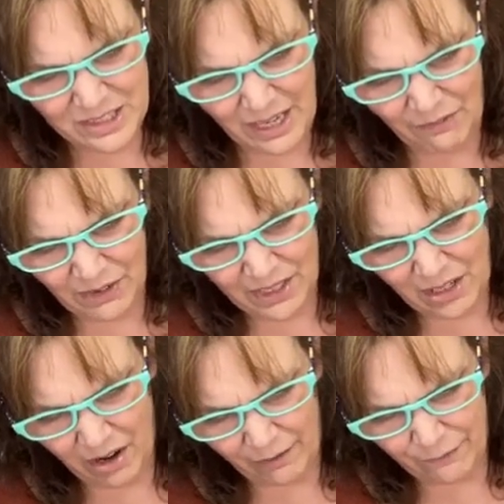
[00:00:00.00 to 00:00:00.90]
It's
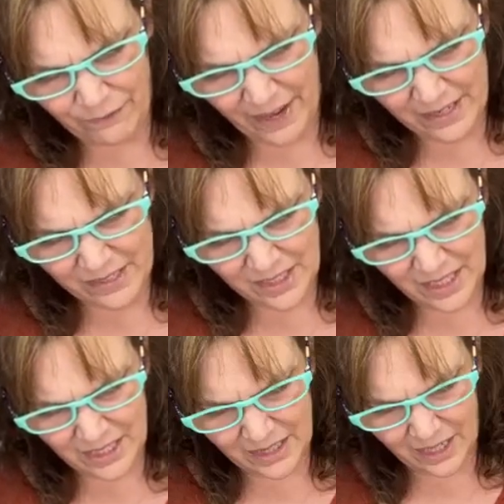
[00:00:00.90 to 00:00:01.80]
definitely got a
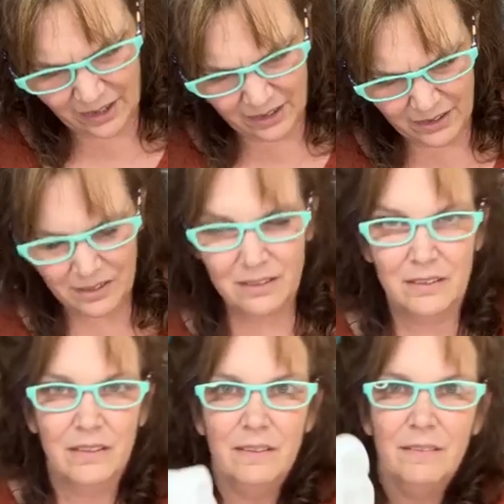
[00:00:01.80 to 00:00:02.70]
face in there.